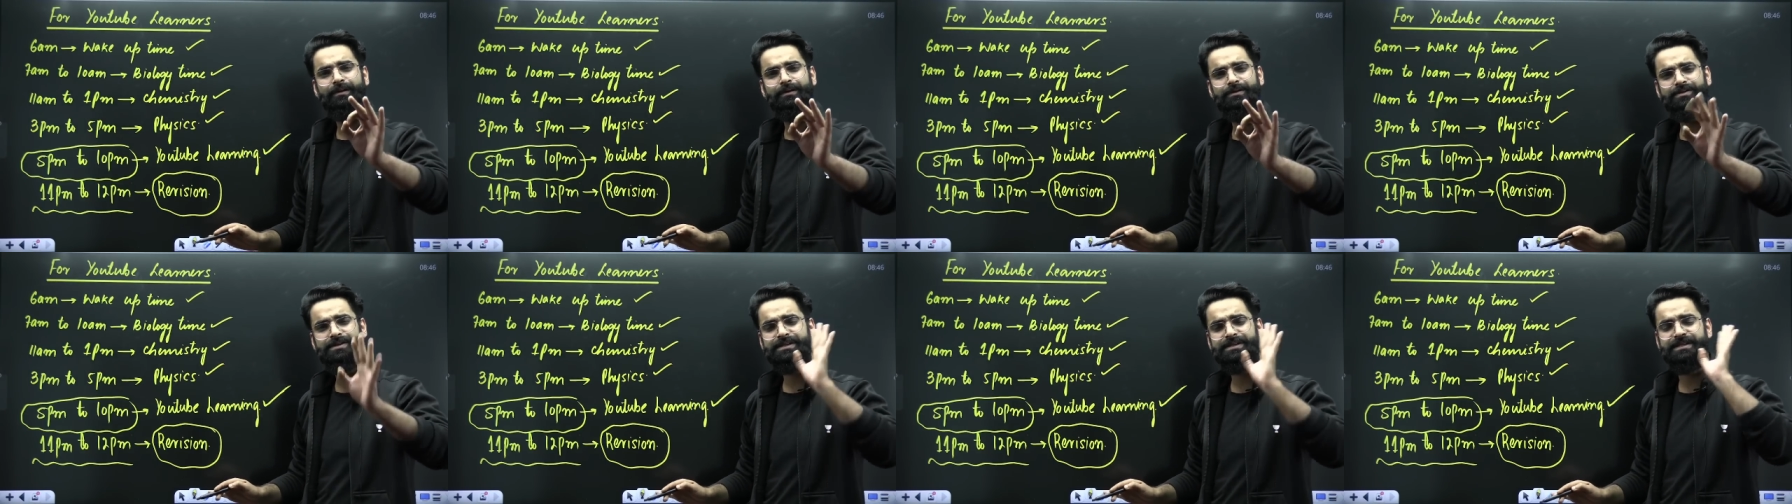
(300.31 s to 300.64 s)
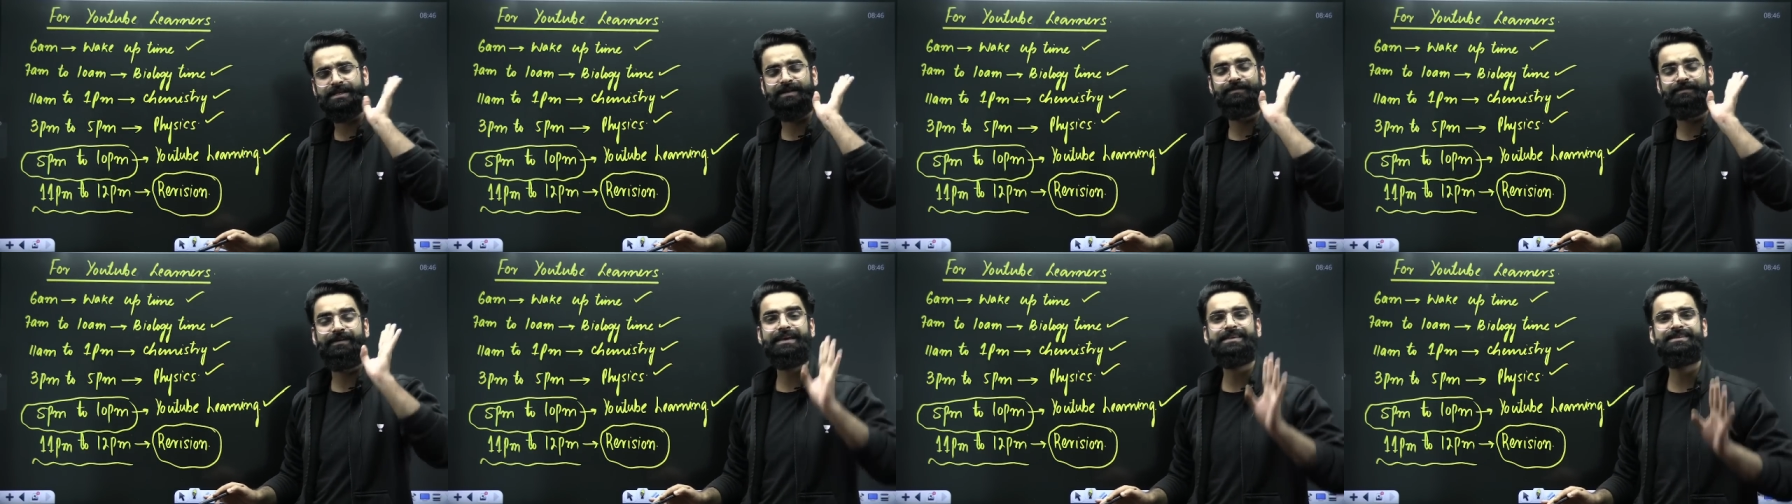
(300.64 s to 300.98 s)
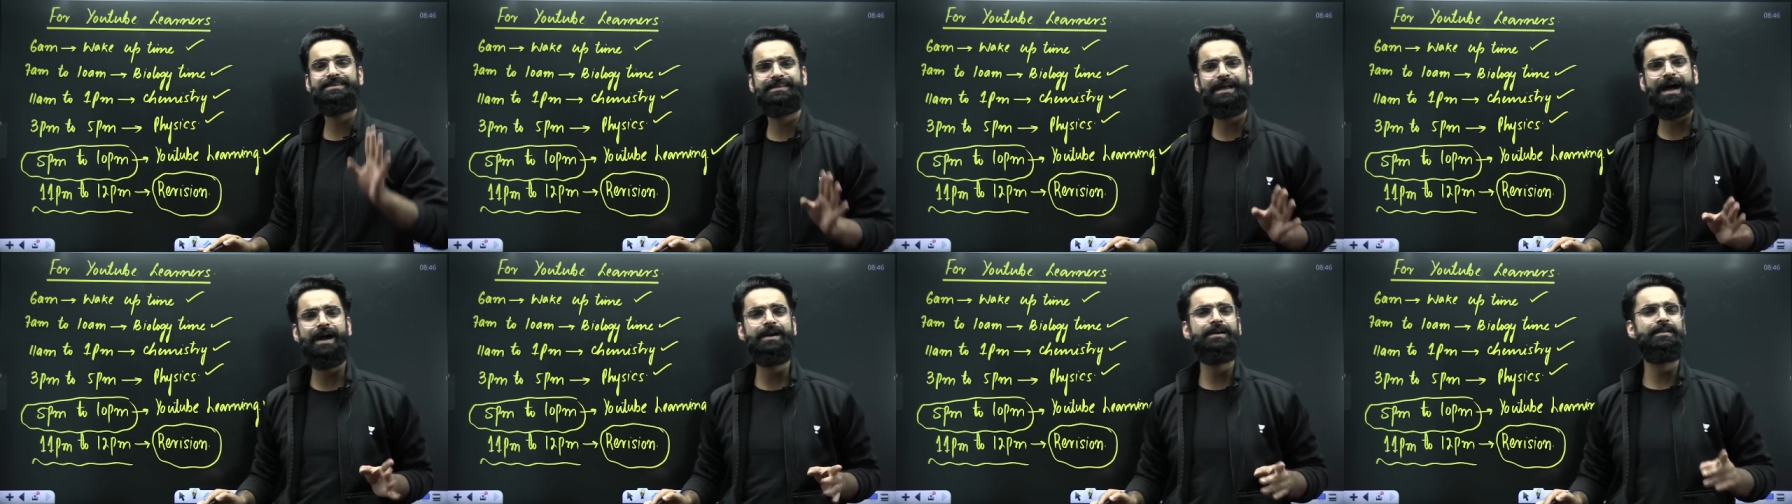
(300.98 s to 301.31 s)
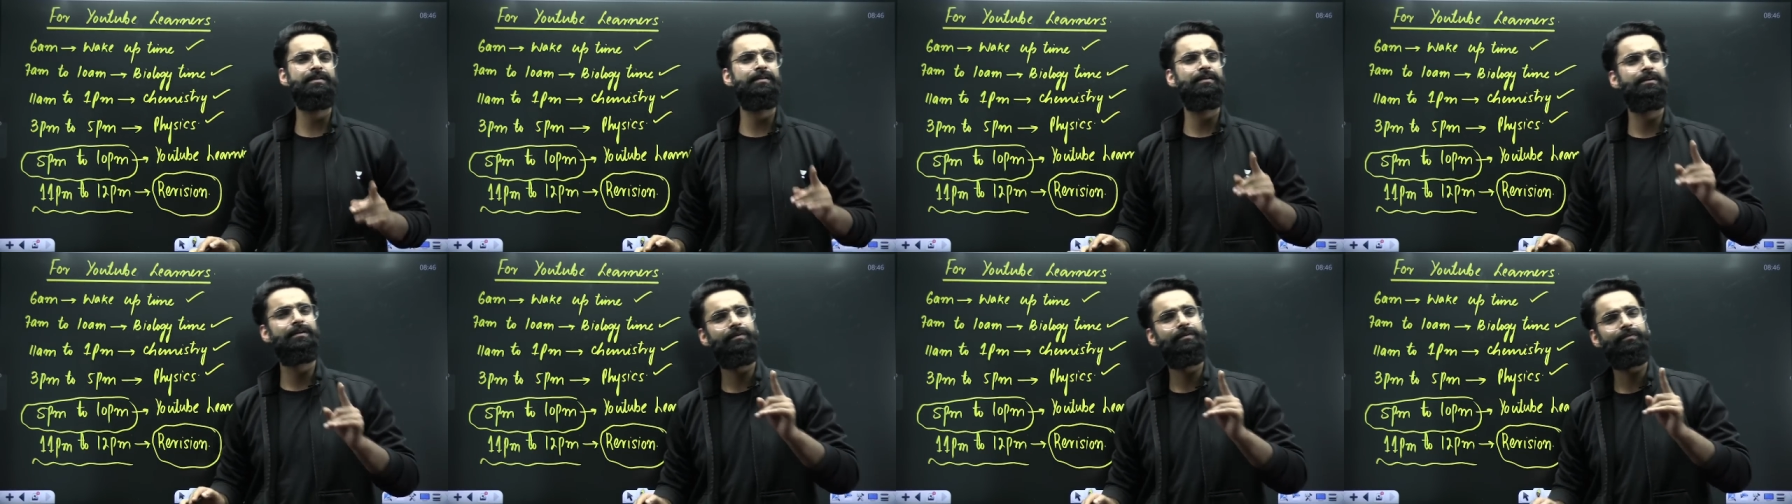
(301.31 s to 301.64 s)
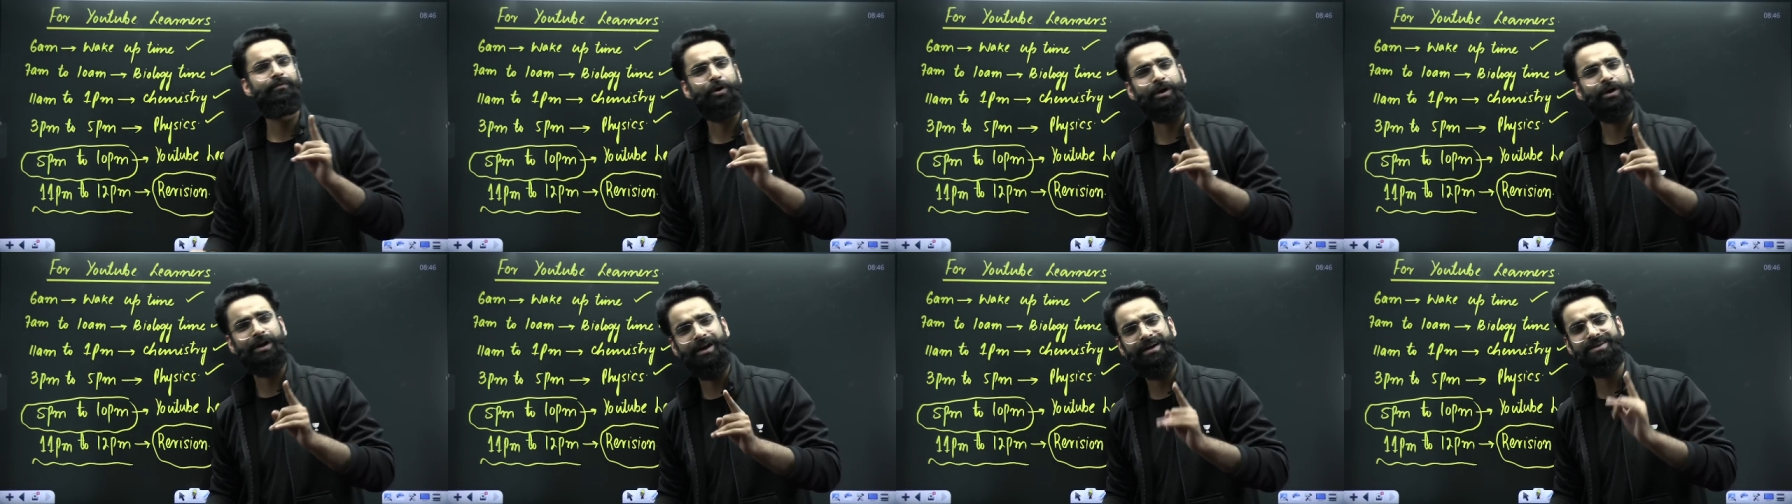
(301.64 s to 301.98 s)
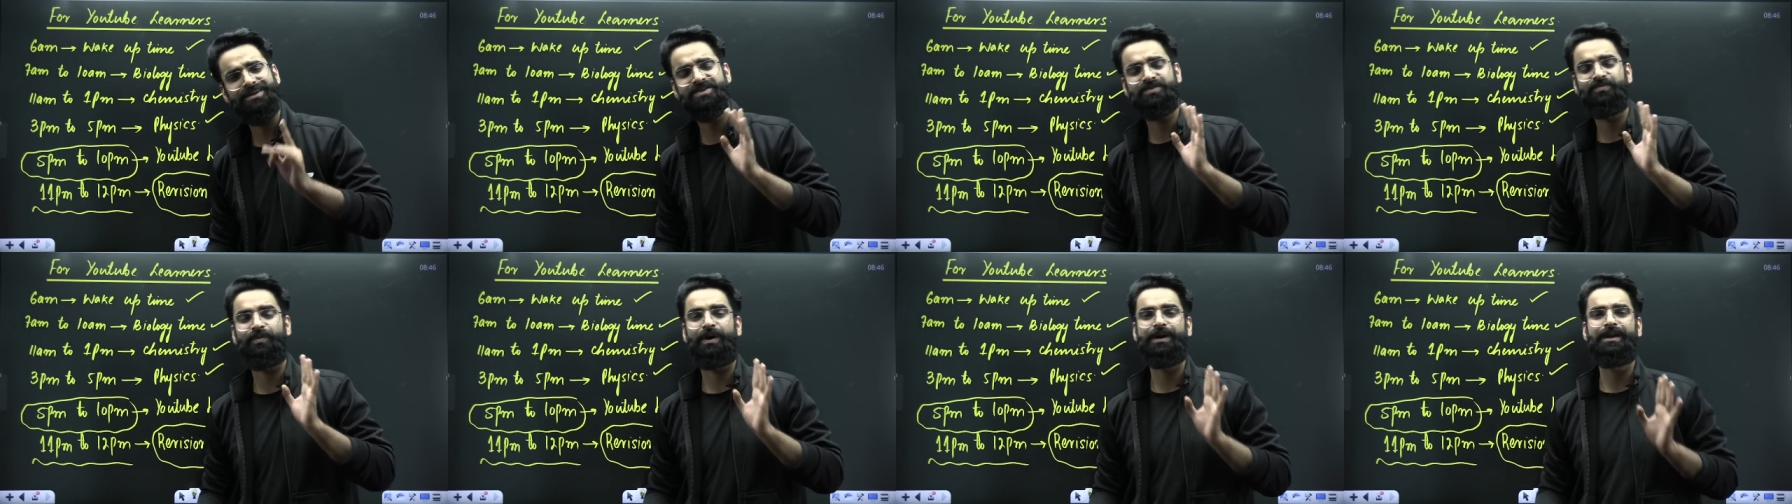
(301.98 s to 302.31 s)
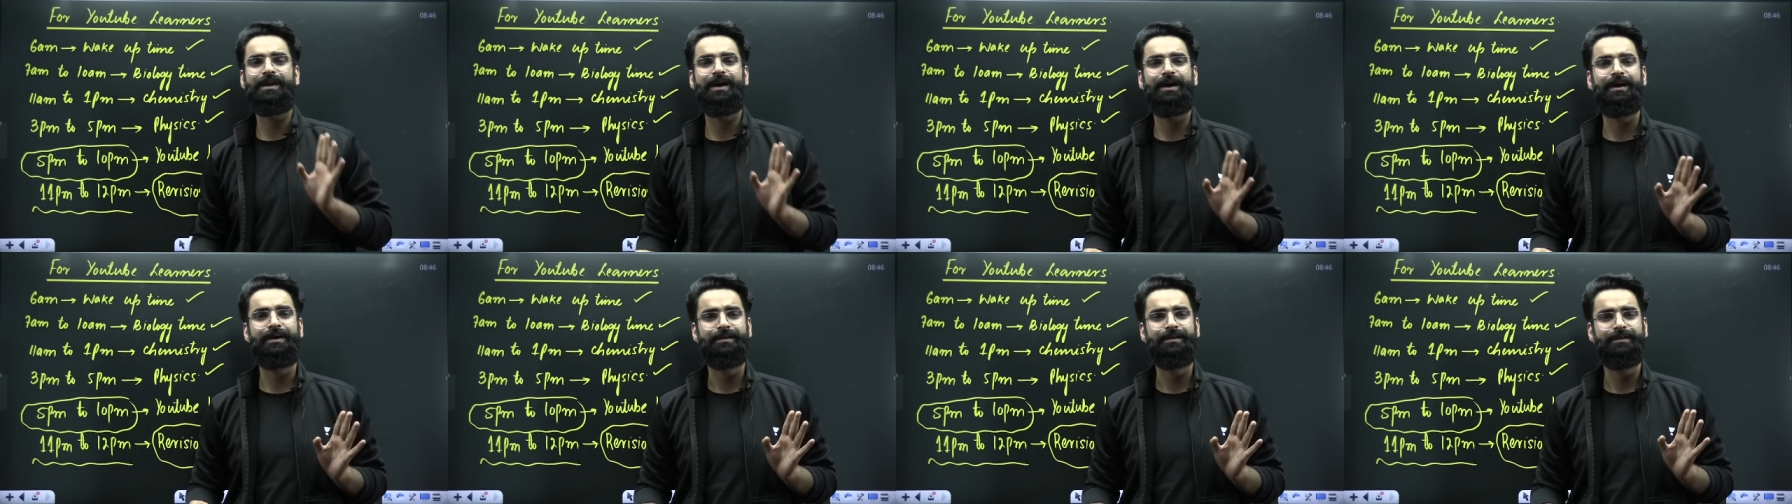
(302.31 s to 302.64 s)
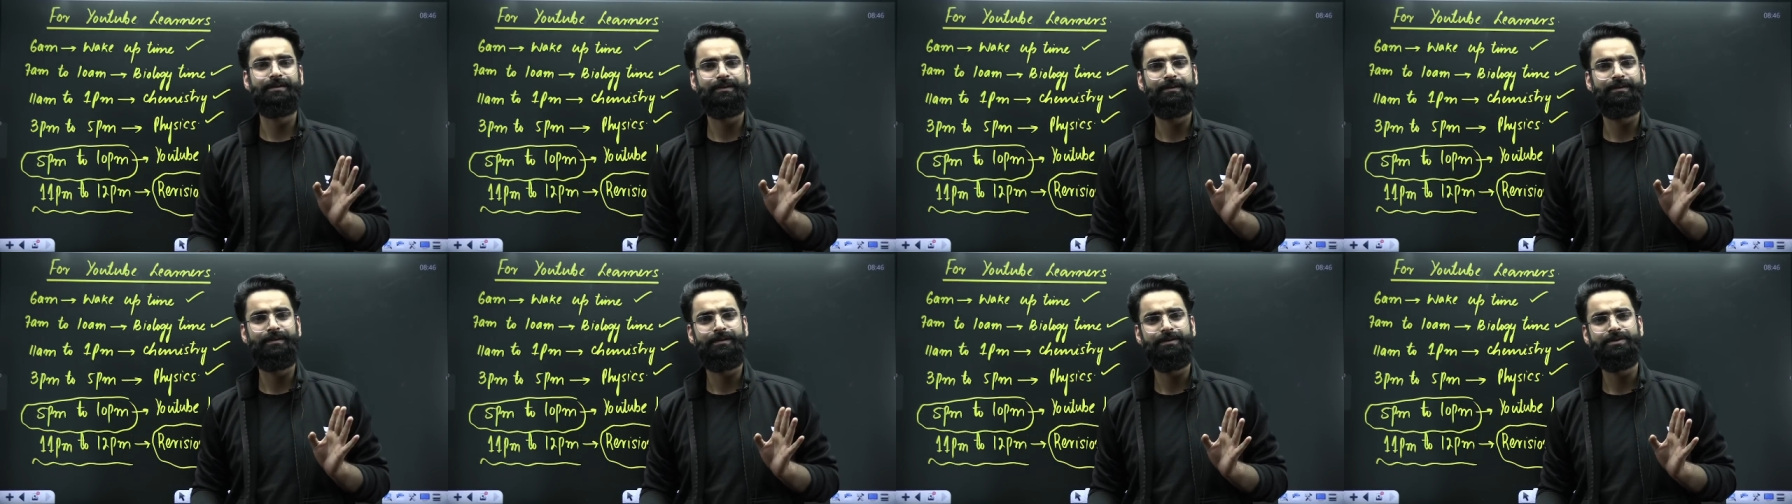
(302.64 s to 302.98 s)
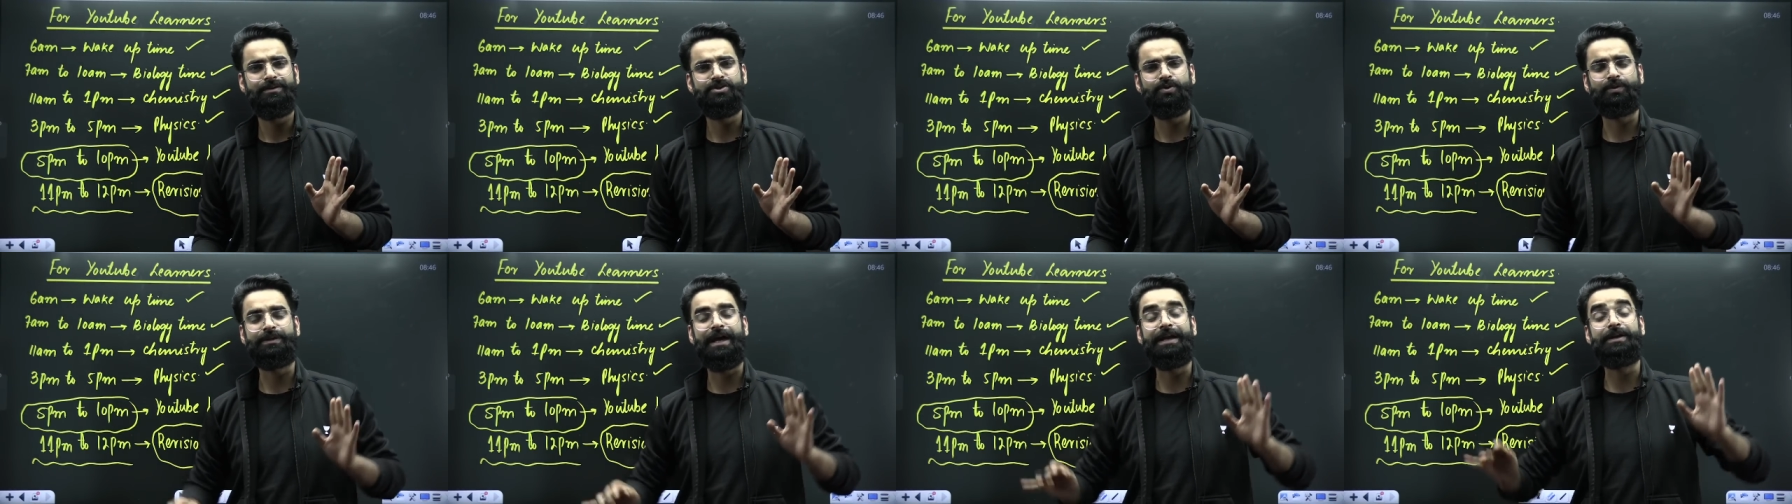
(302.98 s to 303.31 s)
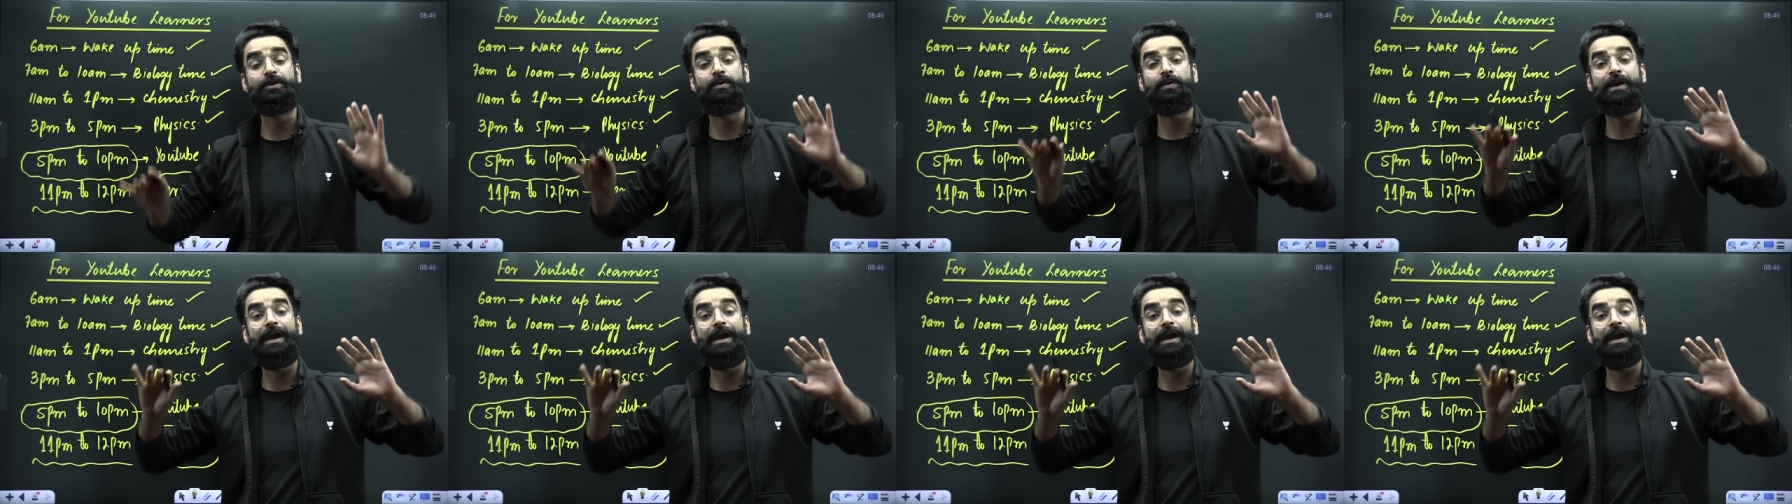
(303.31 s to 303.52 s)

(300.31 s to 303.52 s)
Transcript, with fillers: Just revise that for last one hour so that you